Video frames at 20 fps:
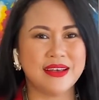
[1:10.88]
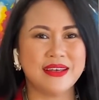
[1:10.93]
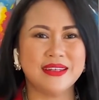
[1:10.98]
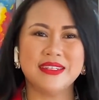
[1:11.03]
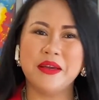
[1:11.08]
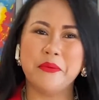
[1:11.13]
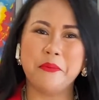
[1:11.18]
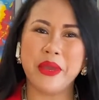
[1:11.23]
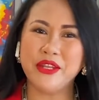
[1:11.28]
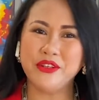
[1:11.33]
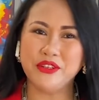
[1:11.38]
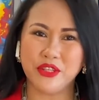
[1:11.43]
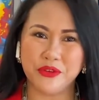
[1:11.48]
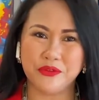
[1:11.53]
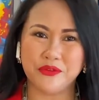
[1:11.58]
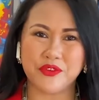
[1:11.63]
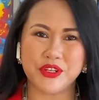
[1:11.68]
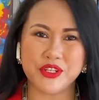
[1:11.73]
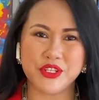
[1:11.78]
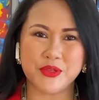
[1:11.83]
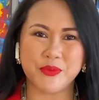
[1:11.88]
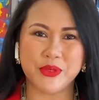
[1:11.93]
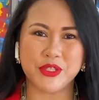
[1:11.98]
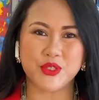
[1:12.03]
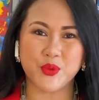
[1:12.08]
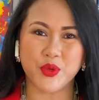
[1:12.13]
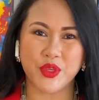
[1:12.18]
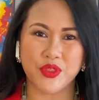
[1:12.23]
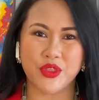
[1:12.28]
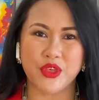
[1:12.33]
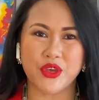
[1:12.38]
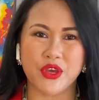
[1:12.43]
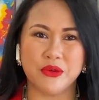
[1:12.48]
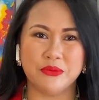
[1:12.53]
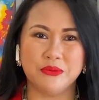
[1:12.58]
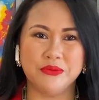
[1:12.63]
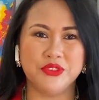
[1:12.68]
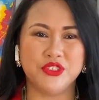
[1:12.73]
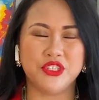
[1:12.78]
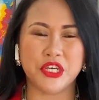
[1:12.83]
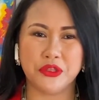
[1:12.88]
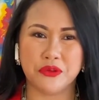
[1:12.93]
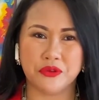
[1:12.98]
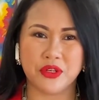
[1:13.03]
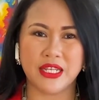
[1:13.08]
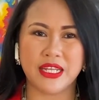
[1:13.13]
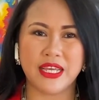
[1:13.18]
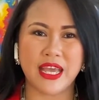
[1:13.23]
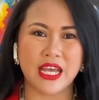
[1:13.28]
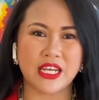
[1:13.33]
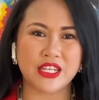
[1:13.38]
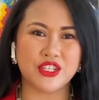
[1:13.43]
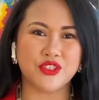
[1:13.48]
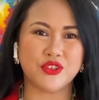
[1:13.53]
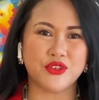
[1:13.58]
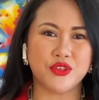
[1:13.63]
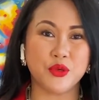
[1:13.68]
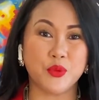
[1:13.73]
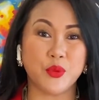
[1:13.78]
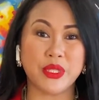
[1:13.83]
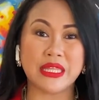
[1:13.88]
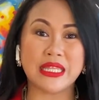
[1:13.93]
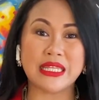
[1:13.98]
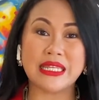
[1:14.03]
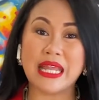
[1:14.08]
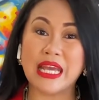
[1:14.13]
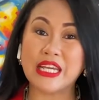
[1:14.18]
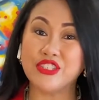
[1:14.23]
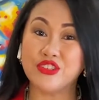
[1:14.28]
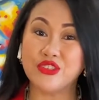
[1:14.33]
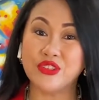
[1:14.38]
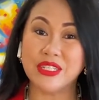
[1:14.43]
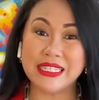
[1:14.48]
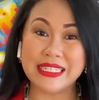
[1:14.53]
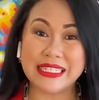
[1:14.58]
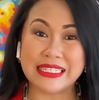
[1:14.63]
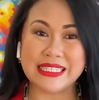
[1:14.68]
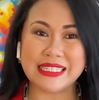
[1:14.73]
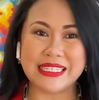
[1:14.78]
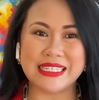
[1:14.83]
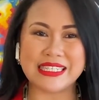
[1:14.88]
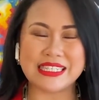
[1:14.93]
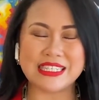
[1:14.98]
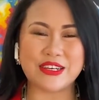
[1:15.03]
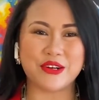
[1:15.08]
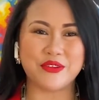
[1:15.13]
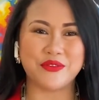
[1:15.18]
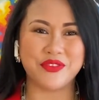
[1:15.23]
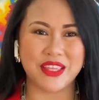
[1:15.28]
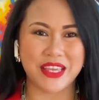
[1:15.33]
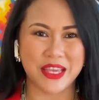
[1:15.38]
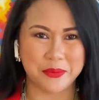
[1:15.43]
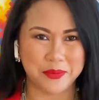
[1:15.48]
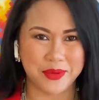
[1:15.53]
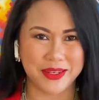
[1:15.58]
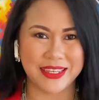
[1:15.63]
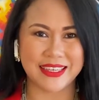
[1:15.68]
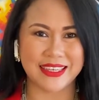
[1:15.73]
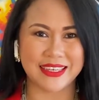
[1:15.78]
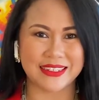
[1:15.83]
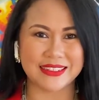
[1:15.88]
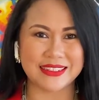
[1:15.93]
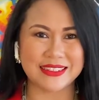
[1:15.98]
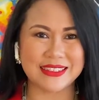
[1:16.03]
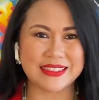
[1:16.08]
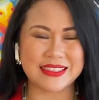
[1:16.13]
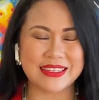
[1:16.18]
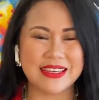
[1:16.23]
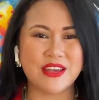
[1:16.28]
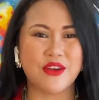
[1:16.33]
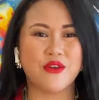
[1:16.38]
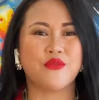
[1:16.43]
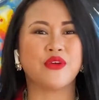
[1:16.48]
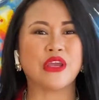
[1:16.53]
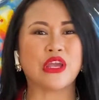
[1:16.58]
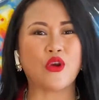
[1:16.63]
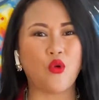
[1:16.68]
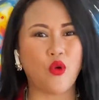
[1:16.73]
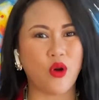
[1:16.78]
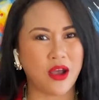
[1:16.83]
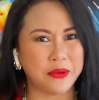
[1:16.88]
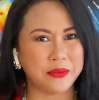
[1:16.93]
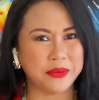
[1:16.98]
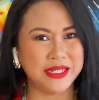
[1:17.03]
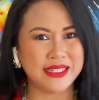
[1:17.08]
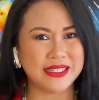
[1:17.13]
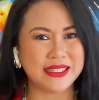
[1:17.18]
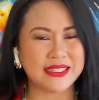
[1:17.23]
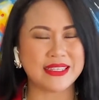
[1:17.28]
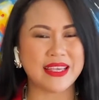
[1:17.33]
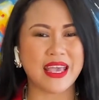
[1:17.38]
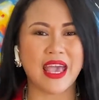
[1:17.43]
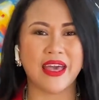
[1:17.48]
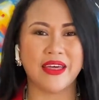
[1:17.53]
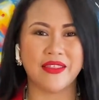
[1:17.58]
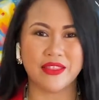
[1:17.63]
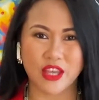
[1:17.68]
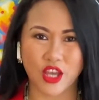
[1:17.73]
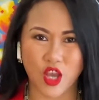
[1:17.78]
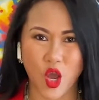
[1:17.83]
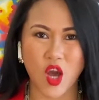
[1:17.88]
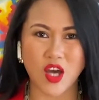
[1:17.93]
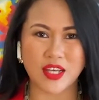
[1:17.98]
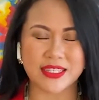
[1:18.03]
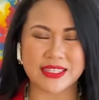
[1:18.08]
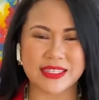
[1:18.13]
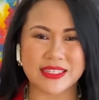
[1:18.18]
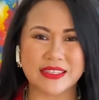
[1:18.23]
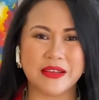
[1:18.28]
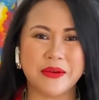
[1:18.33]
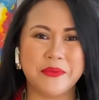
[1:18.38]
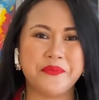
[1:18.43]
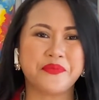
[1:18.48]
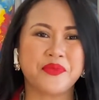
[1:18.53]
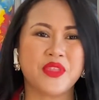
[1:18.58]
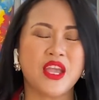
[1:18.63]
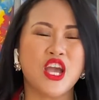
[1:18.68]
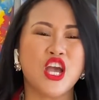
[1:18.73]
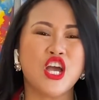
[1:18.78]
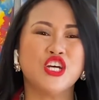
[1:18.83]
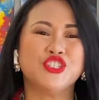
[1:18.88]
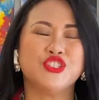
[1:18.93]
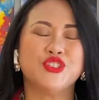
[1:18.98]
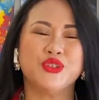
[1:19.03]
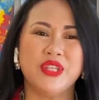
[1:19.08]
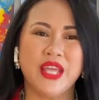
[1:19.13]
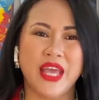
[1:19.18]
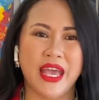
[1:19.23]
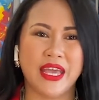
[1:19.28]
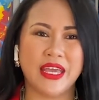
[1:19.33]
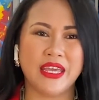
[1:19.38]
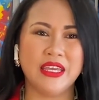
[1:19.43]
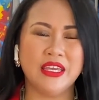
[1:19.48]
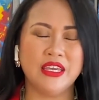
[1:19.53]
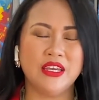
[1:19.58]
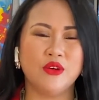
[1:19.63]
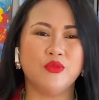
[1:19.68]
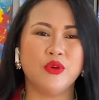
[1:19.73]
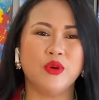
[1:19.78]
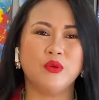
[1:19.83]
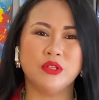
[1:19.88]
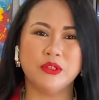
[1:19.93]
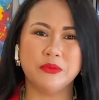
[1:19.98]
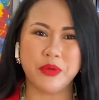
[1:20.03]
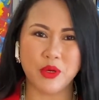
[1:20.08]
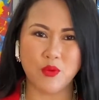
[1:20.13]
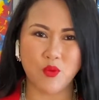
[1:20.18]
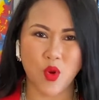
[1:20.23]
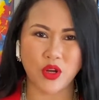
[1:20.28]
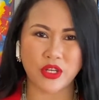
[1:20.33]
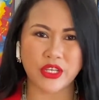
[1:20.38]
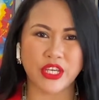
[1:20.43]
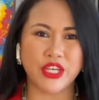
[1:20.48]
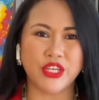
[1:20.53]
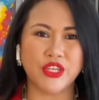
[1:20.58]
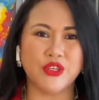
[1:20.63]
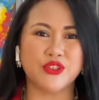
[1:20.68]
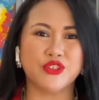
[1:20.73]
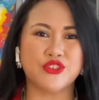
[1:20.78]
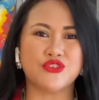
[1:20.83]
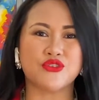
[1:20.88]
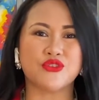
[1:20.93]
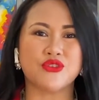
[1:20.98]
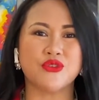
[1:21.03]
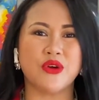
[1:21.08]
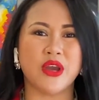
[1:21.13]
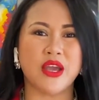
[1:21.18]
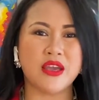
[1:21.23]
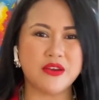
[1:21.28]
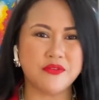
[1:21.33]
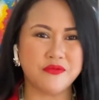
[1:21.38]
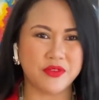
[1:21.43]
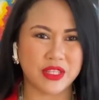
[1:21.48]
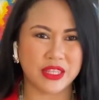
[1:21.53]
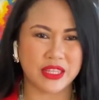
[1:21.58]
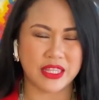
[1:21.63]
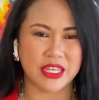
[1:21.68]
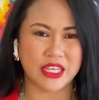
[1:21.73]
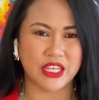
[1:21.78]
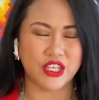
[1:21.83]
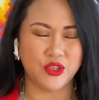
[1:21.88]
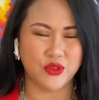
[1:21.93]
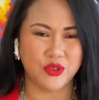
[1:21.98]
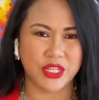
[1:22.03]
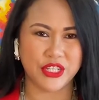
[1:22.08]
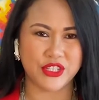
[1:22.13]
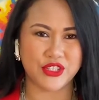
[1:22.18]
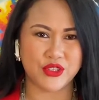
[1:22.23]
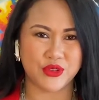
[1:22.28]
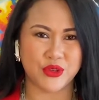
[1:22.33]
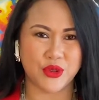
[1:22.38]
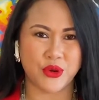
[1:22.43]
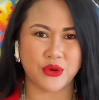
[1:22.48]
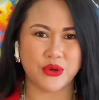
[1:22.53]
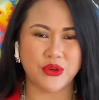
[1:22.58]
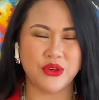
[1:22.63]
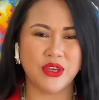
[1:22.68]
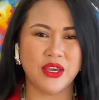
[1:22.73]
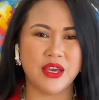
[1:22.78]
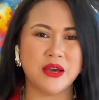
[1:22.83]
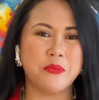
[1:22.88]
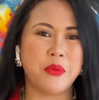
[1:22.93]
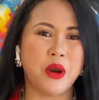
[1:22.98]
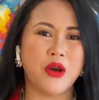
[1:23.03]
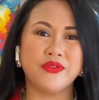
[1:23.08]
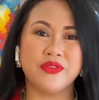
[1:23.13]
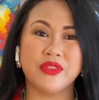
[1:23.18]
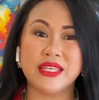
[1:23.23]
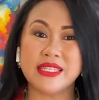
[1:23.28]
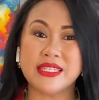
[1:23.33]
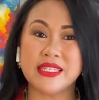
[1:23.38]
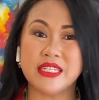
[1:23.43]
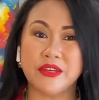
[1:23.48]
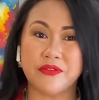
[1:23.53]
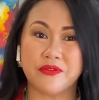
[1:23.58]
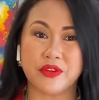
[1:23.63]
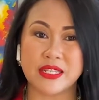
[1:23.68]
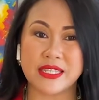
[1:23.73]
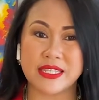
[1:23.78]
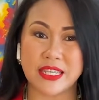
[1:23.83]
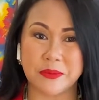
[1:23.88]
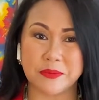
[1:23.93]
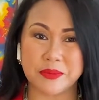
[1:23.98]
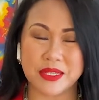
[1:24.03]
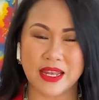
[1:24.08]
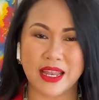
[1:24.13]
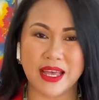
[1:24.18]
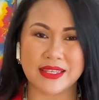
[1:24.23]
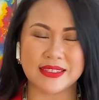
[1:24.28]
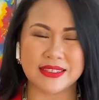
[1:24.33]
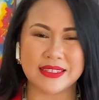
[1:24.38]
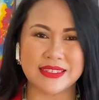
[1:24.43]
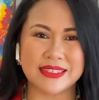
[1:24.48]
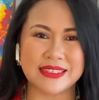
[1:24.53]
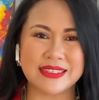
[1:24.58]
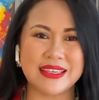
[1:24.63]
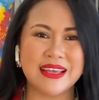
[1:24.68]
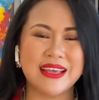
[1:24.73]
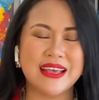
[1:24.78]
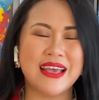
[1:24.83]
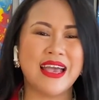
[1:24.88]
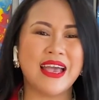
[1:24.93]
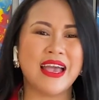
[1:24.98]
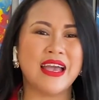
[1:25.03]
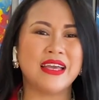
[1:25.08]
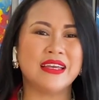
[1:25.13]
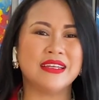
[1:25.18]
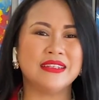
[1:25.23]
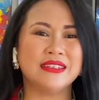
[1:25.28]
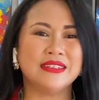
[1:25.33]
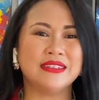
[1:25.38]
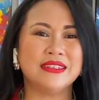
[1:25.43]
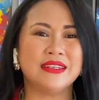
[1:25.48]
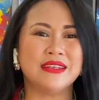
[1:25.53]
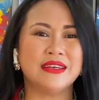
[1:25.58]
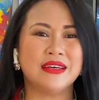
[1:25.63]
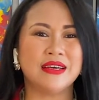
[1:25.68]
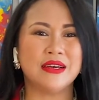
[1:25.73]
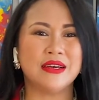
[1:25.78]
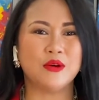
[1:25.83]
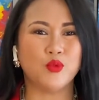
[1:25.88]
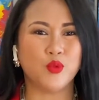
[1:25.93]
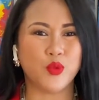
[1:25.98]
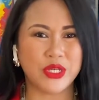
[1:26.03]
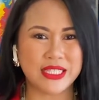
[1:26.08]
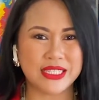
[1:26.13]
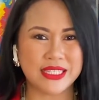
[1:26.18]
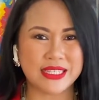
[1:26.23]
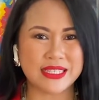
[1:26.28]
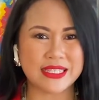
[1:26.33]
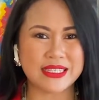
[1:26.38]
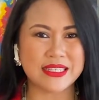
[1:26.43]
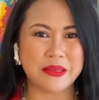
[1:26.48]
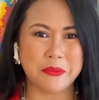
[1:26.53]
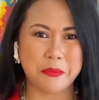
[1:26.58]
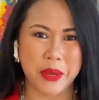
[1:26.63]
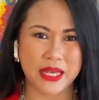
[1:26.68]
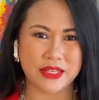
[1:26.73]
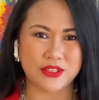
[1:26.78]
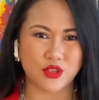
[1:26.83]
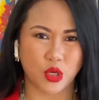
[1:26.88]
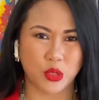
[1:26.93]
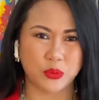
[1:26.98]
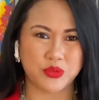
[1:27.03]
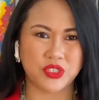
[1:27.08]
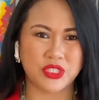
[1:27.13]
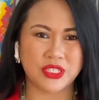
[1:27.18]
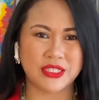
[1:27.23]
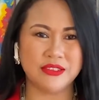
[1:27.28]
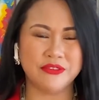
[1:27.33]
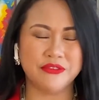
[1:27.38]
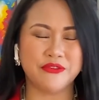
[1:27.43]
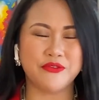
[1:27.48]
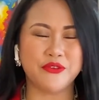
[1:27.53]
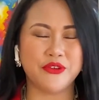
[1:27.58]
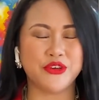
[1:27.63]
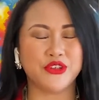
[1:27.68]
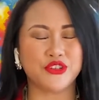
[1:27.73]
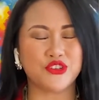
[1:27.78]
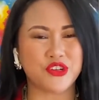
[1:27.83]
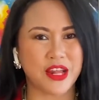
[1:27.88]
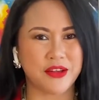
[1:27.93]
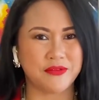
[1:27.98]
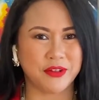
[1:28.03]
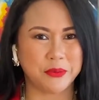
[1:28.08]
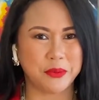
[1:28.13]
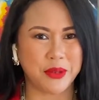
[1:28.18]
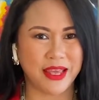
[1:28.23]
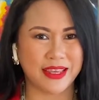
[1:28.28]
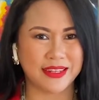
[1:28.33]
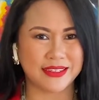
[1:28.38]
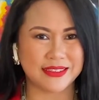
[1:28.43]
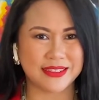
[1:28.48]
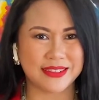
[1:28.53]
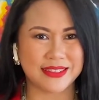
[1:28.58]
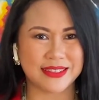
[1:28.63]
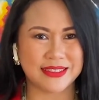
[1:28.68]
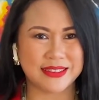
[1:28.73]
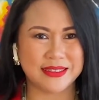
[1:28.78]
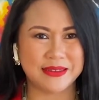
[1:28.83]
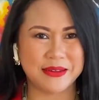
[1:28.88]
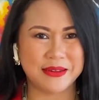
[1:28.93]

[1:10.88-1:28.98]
The main difference between them generally has to do with the nationalities of the applicants, requirements, and the costs. Today, we will be walking you through everything you need to know about these different subclasses and which is the best option for your travel plans.